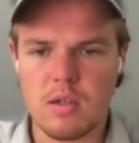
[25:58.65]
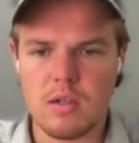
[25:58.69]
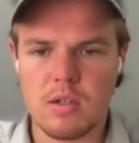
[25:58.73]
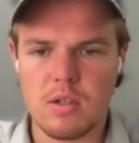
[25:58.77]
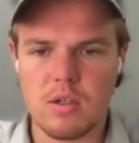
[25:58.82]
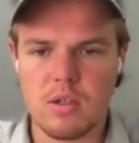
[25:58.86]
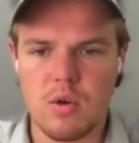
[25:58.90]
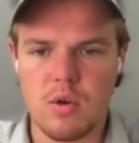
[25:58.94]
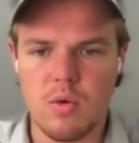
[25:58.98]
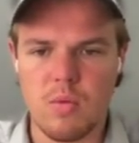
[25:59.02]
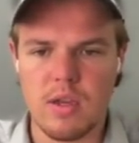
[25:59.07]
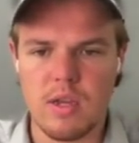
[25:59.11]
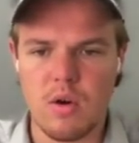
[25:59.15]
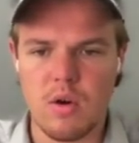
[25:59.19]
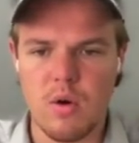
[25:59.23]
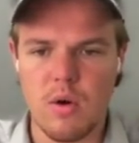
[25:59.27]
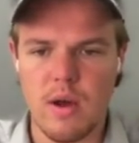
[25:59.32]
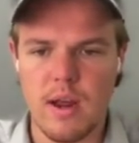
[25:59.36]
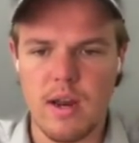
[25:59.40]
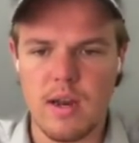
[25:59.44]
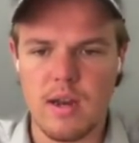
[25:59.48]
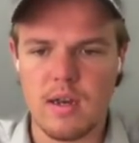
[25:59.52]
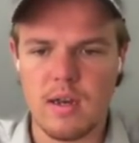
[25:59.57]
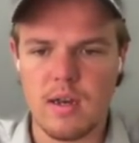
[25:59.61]
so we can go
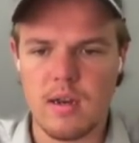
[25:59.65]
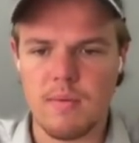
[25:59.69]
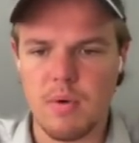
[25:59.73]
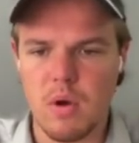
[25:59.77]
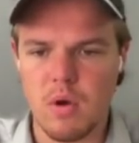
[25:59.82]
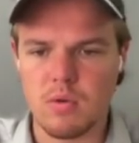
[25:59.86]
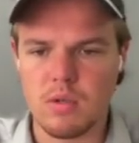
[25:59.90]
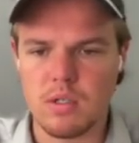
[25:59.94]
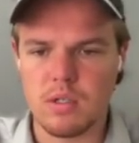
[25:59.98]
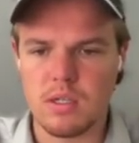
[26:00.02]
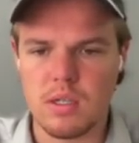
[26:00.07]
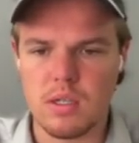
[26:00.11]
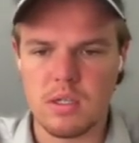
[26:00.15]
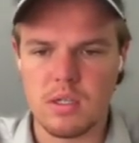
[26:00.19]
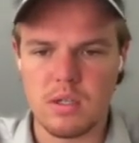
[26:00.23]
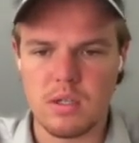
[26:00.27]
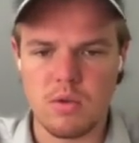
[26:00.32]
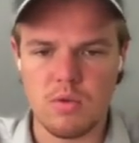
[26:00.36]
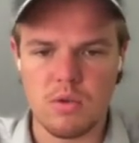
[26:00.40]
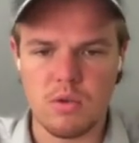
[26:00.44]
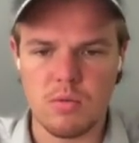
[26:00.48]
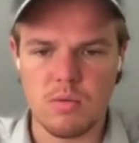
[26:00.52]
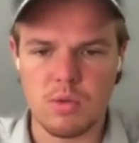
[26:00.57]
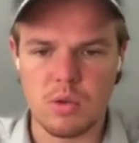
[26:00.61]
ahead and post this
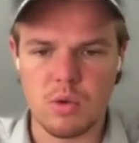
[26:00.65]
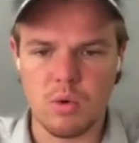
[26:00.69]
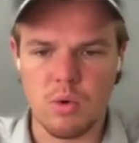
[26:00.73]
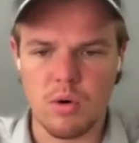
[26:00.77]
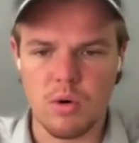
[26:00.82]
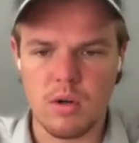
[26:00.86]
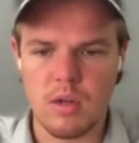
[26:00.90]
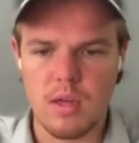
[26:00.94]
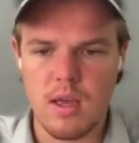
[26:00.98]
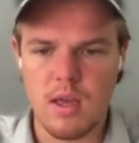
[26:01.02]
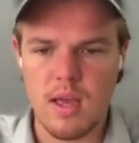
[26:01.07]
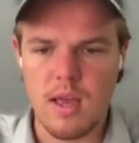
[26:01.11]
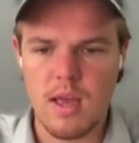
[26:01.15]
YouTube short.